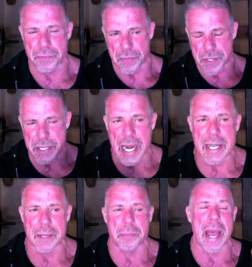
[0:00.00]

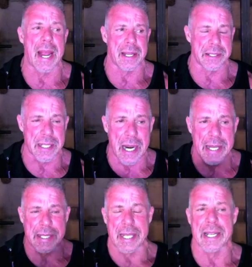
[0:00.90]
standing back as an
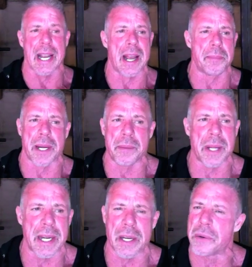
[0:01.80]
idea guy, but I'm
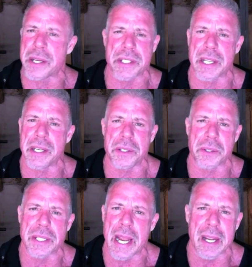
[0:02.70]
not interested in
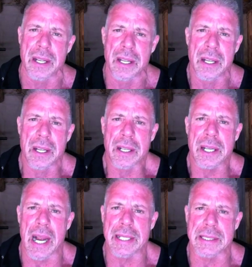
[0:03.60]
doing that
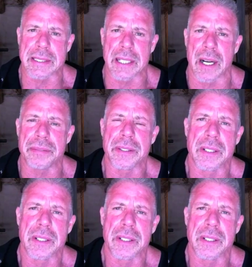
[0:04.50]
kind of stuff.